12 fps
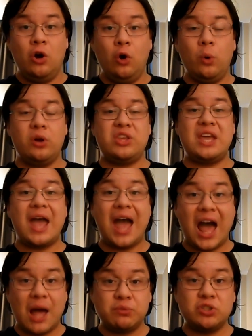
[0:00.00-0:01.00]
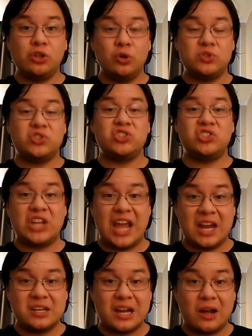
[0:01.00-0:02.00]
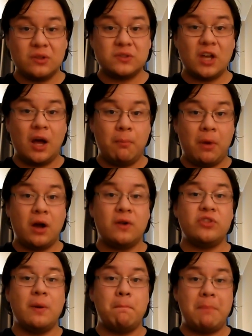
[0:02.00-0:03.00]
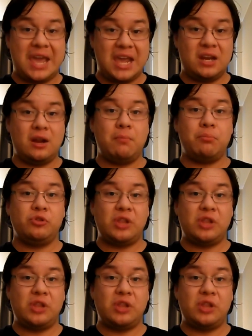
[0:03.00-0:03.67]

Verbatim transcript: who were the absolute standouts among the main